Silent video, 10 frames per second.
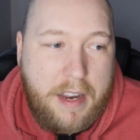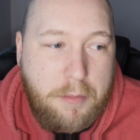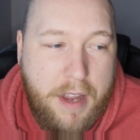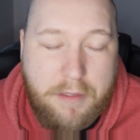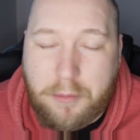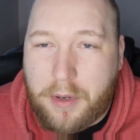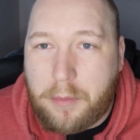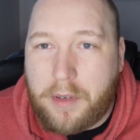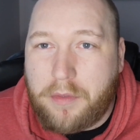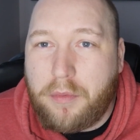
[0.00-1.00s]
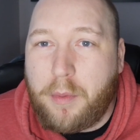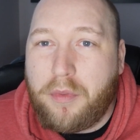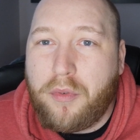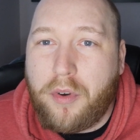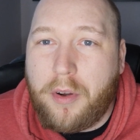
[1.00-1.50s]
And we've
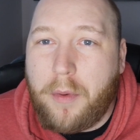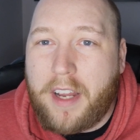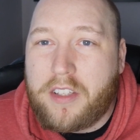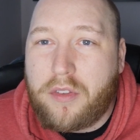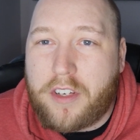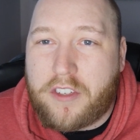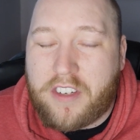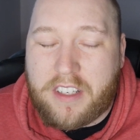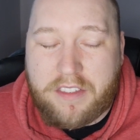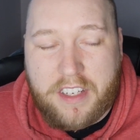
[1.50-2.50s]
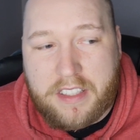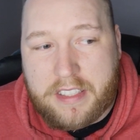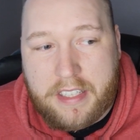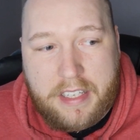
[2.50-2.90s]
thrown it away. It's 3 straight defeats.